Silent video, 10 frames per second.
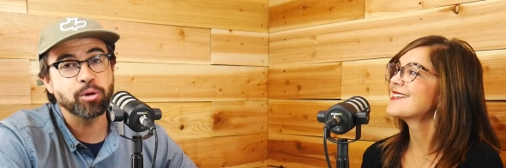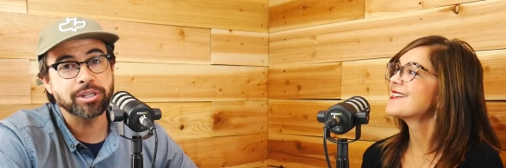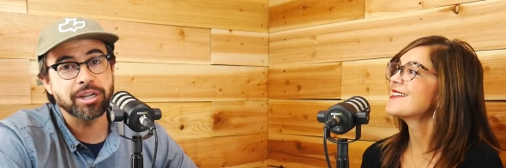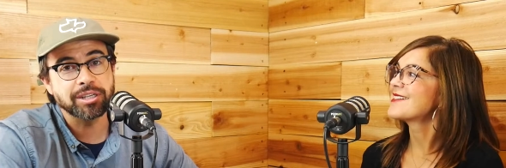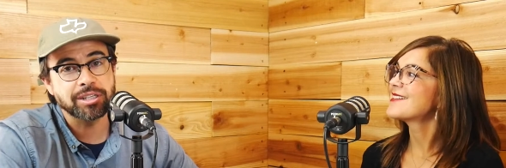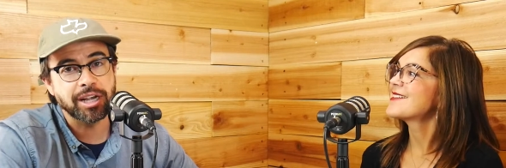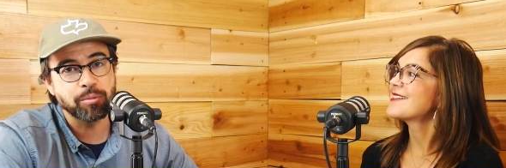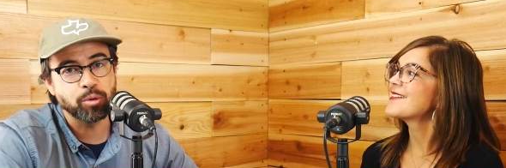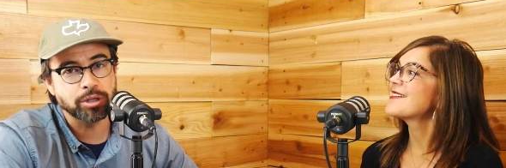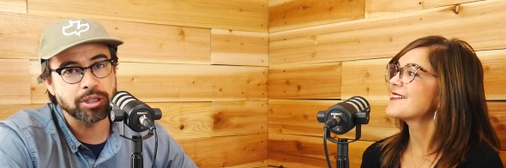Speaker 1: worked at a
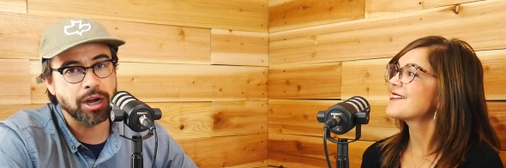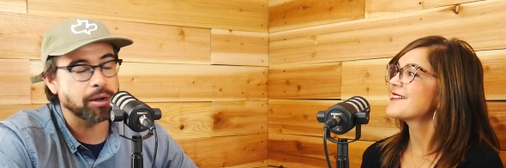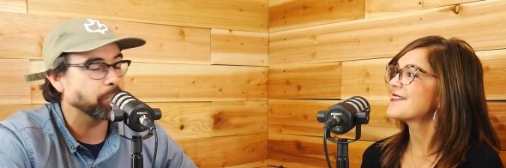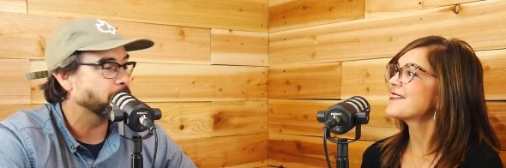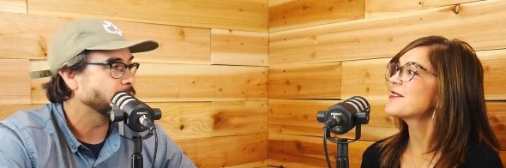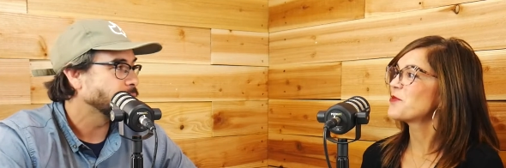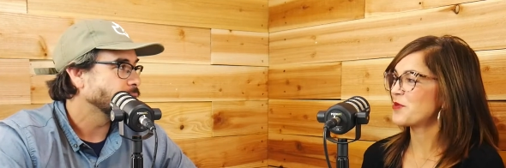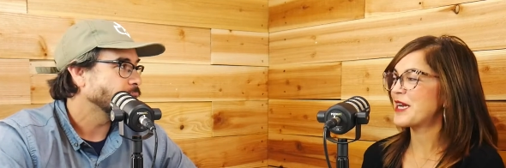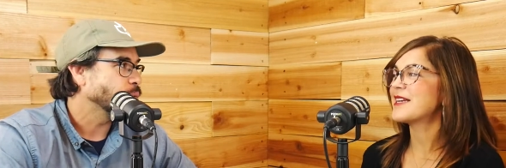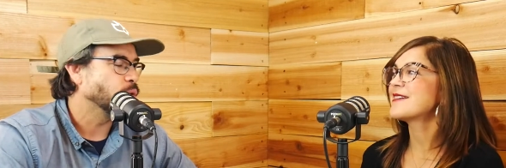skateboard shop.
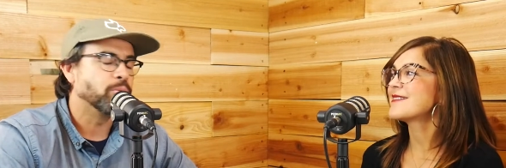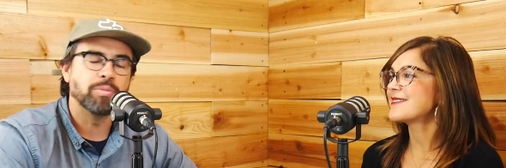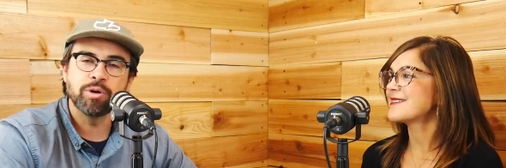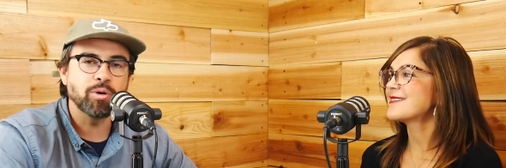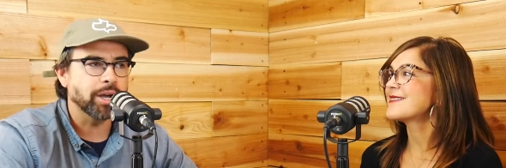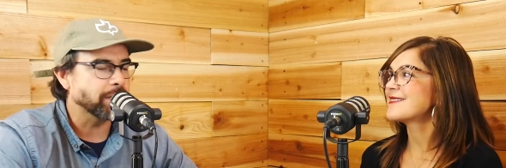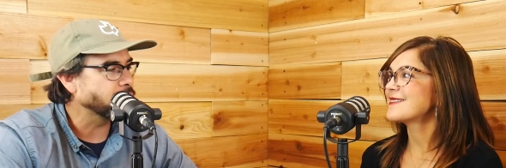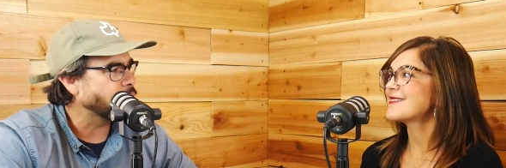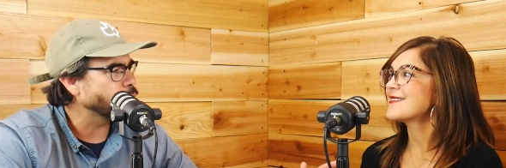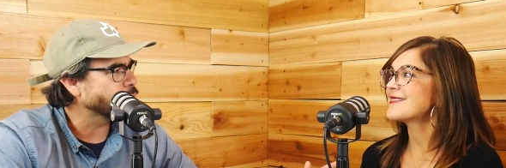Right. Well, no, I
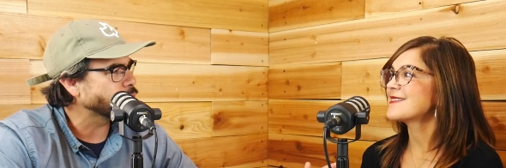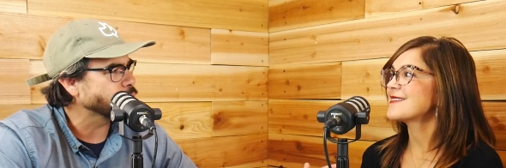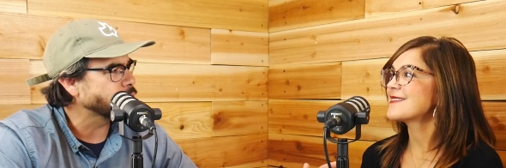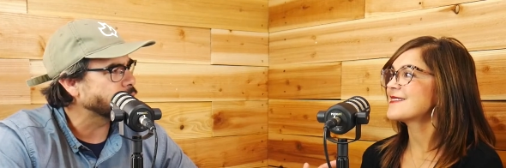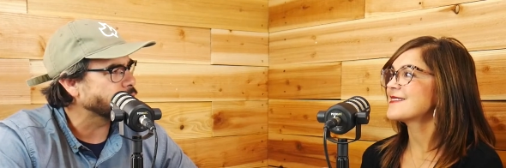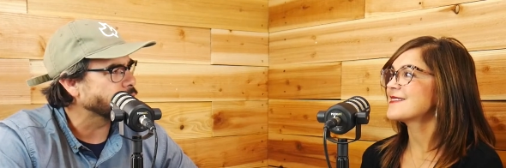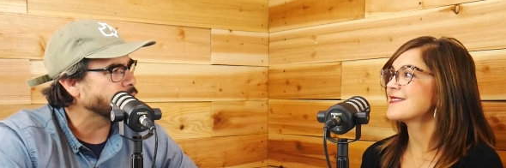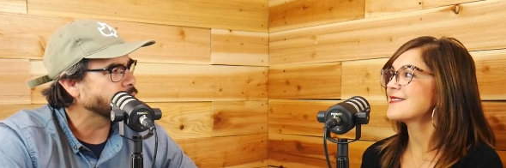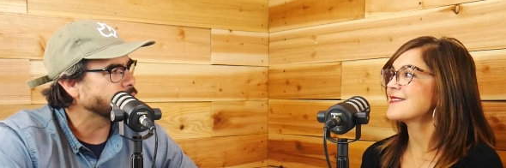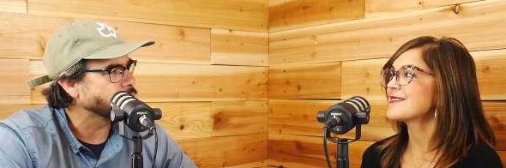didn't. I worked
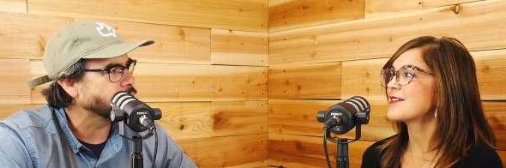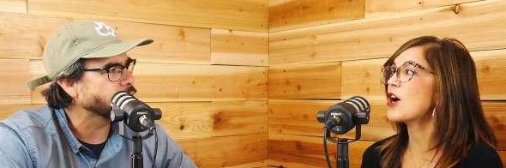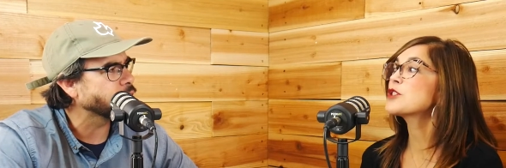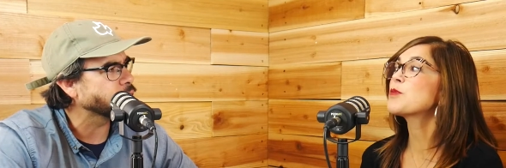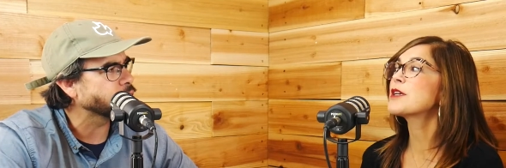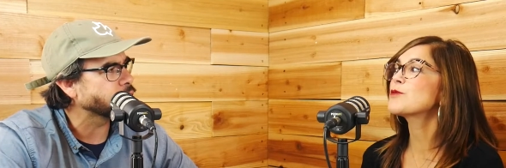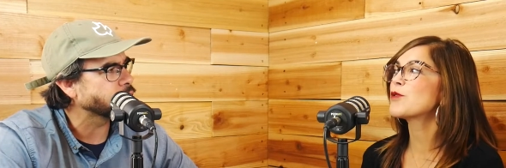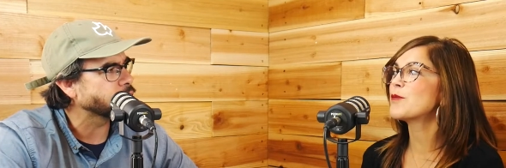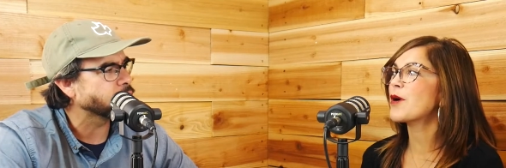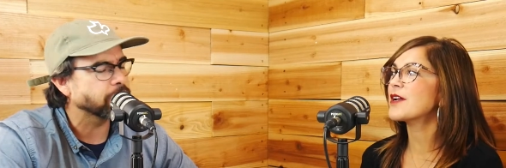retail then Cost I,
Speaker 2: Plus
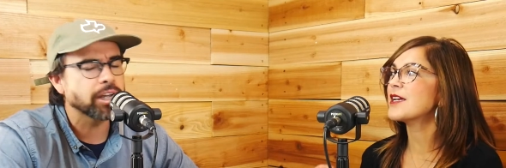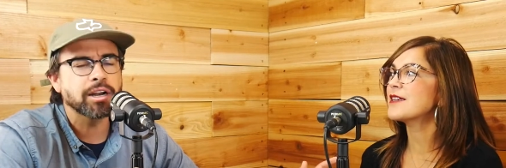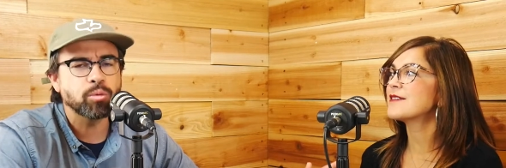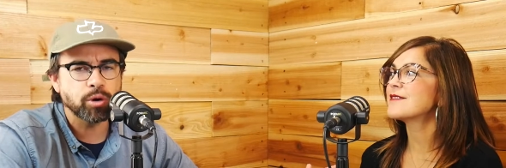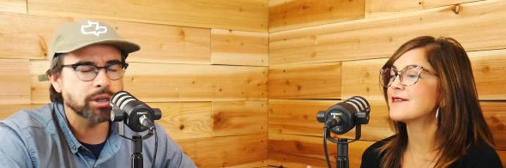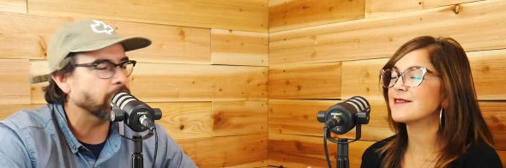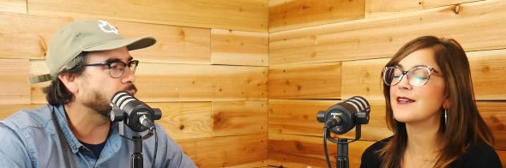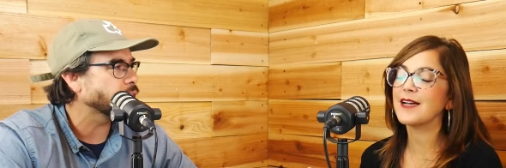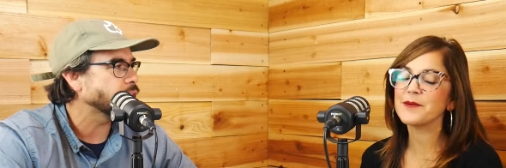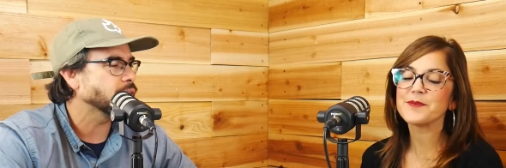World Market. Then I
Speaker 1: worked at
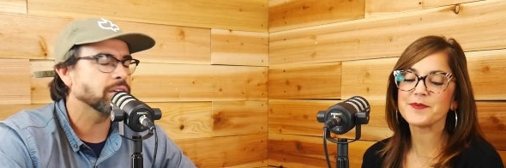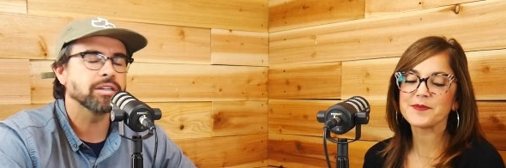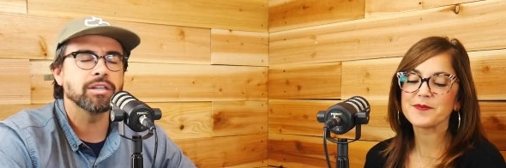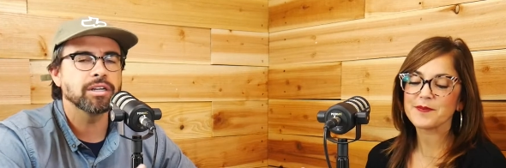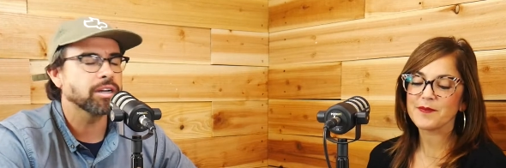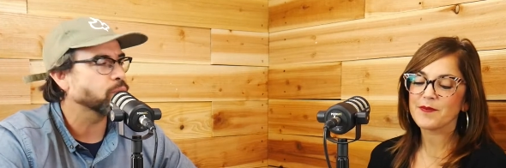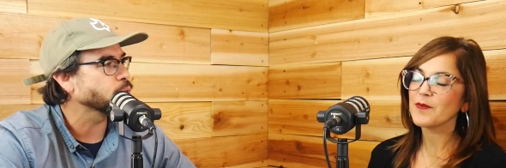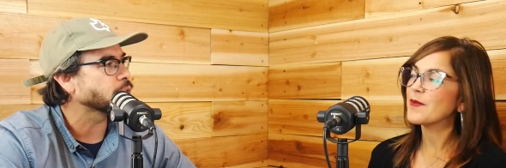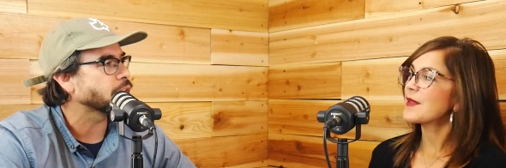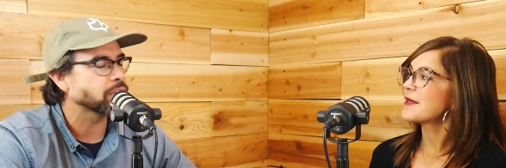yeah. IKEA, and then I
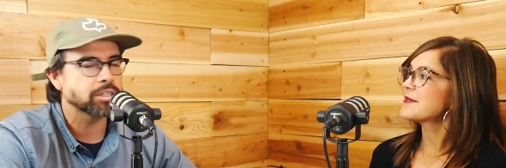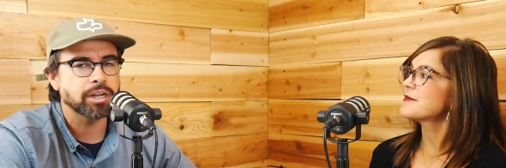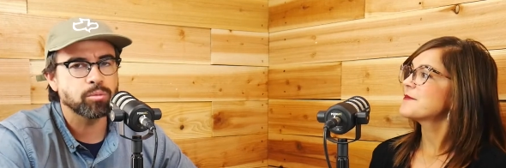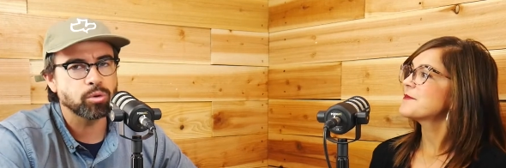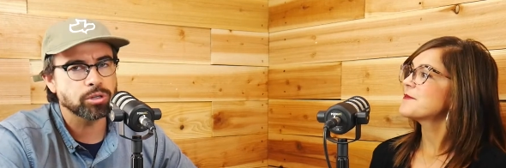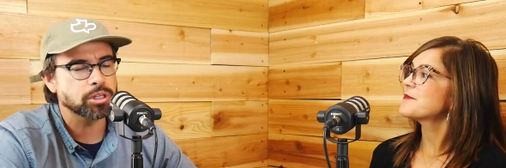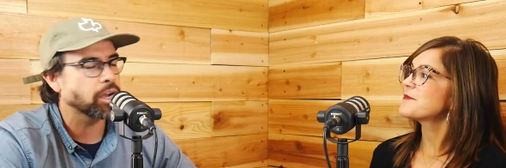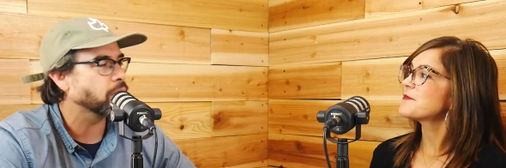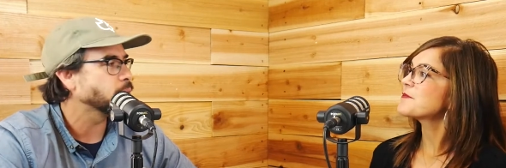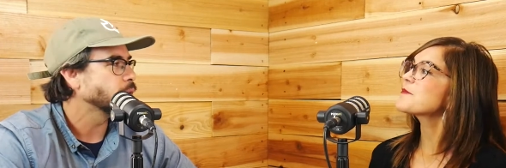worked at a skateboard
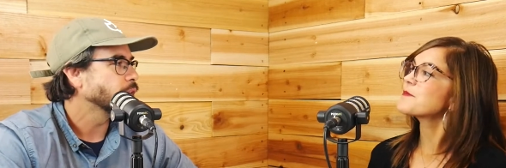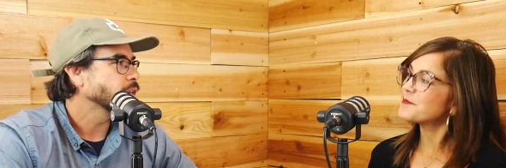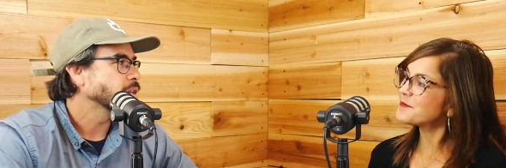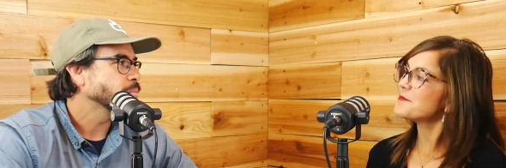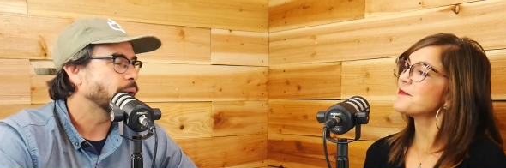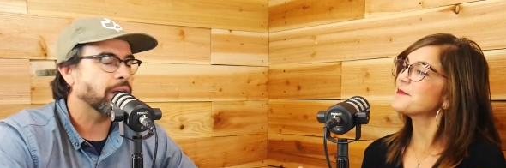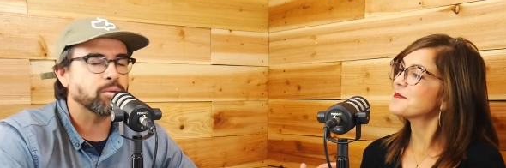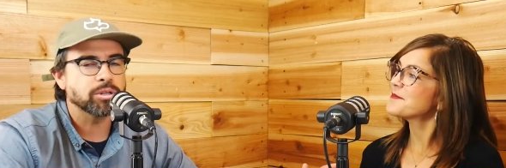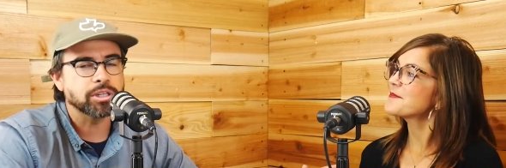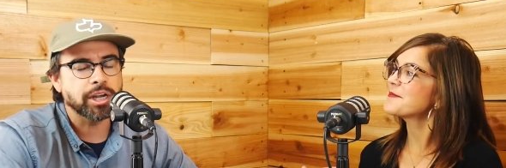shop. Back
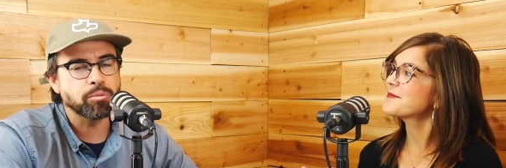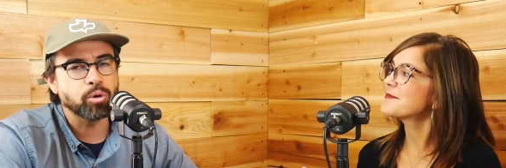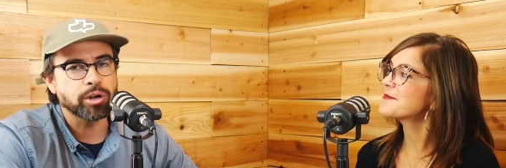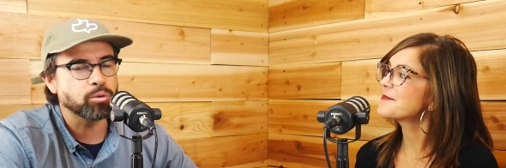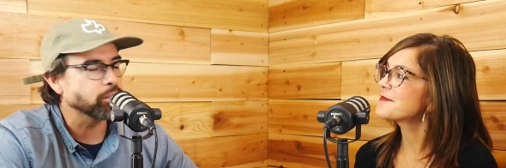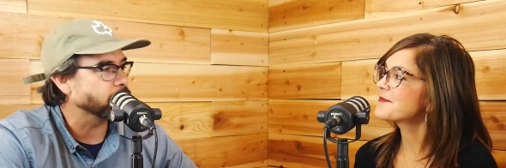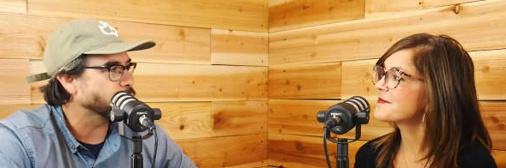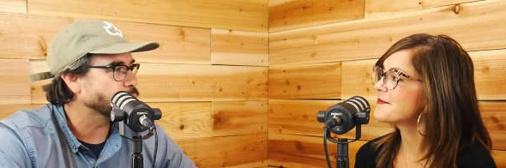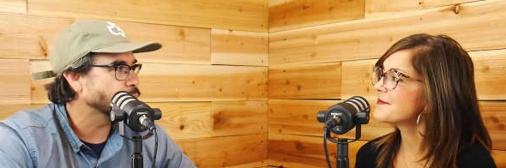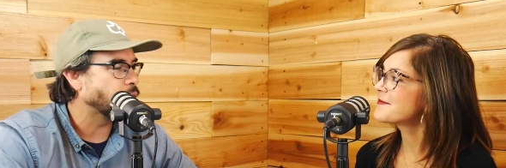when skateboarding wasn't
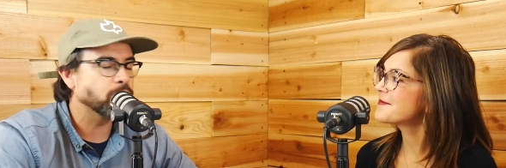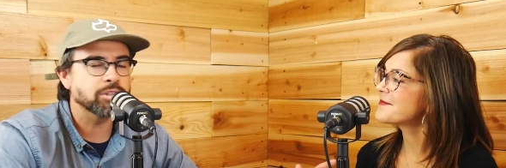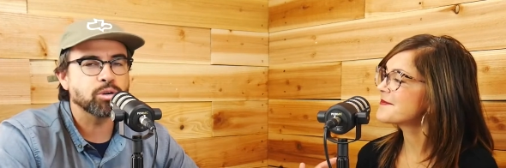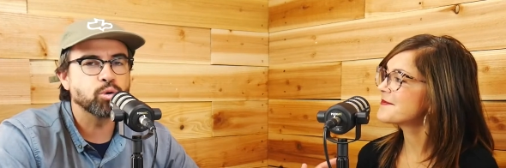cool, I was a